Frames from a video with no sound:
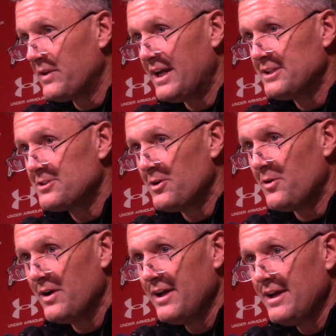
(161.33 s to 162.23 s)
And
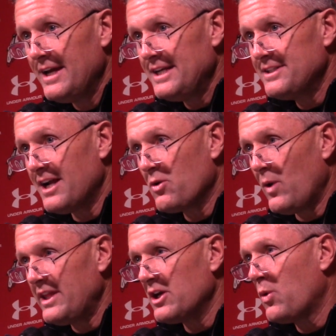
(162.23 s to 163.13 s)
so he's not
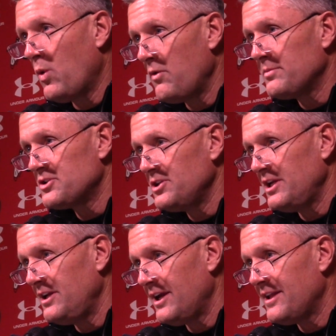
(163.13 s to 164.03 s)
quite the quote
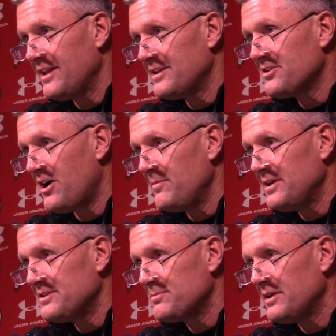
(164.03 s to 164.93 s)
machine yet that Tom
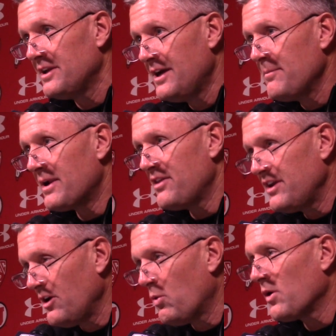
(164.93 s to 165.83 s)
is, but I
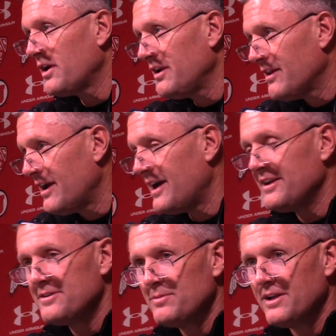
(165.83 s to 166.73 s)
think he'll work into
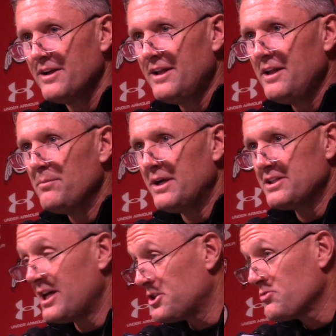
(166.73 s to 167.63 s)
that. But
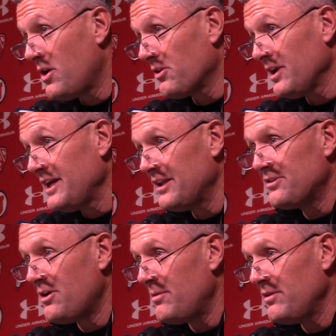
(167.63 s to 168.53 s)
he's got a stronger leg than
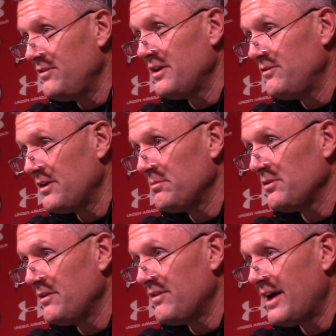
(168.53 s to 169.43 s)
Tom, if you can
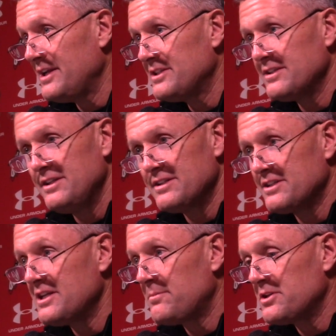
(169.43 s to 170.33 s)
believe that. He's
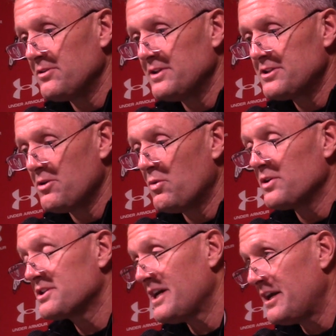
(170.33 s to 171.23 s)
exceptional, and so
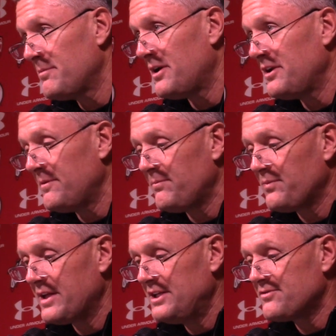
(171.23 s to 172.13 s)
we're excited about him.
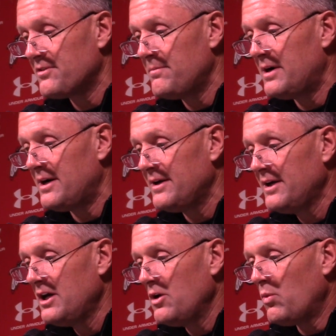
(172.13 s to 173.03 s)
He's from
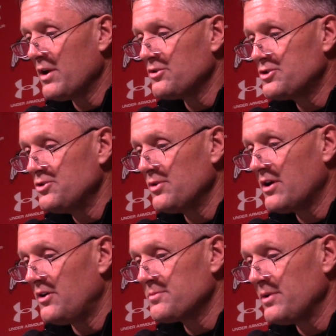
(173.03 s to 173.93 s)
one of those junior
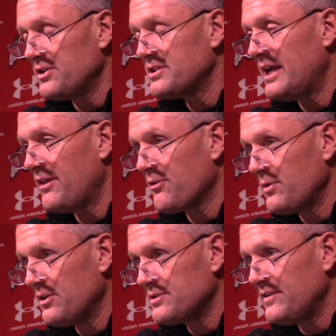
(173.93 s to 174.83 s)
college players that had
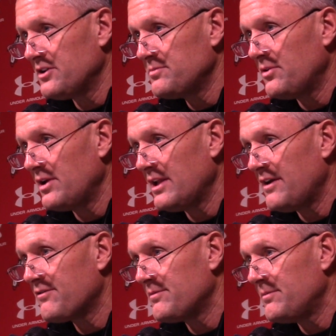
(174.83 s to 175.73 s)
3 years of eligibility
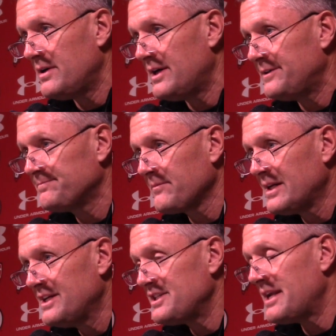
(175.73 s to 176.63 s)
left from
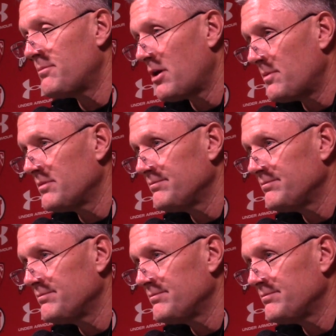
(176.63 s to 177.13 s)
Santa Barbara.